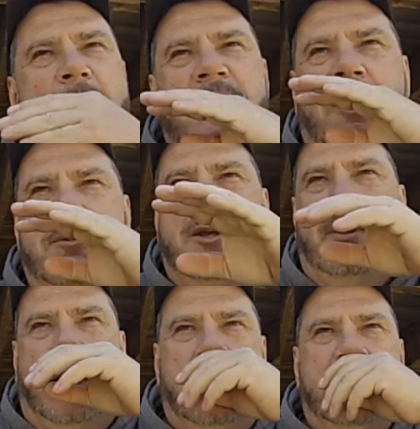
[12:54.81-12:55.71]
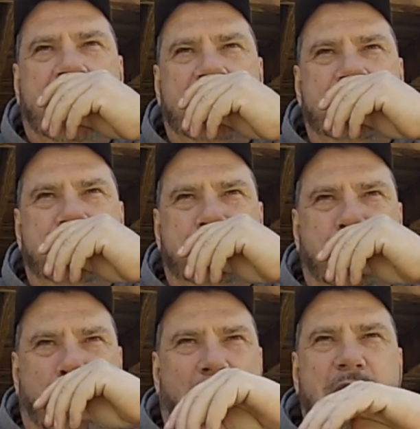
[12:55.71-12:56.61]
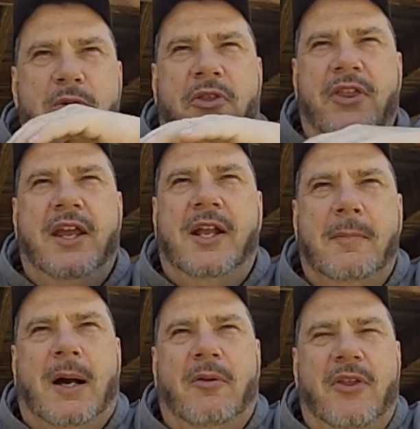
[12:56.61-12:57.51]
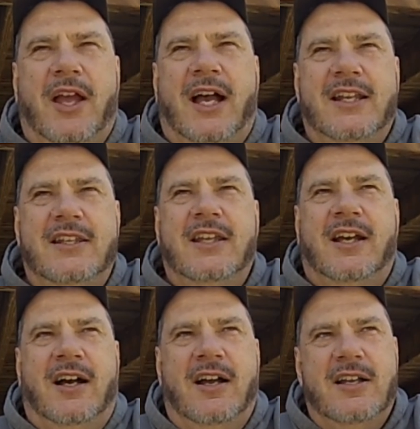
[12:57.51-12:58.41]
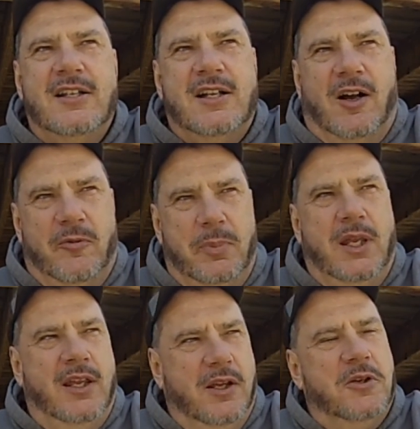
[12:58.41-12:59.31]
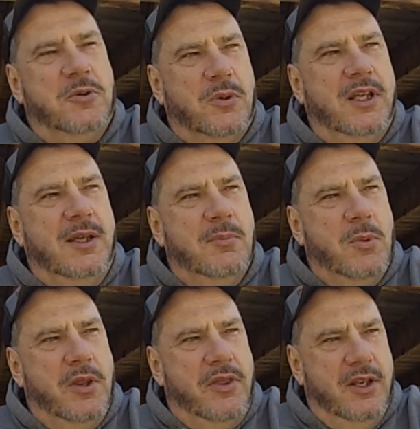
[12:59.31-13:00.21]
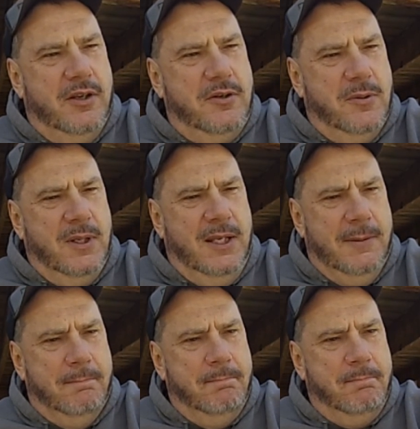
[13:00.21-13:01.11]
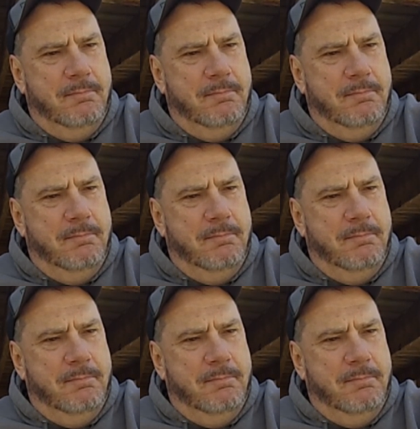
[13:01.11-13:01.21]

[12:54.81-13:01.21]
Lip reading: Tell me about what you think about the idea of being a dream within a dream.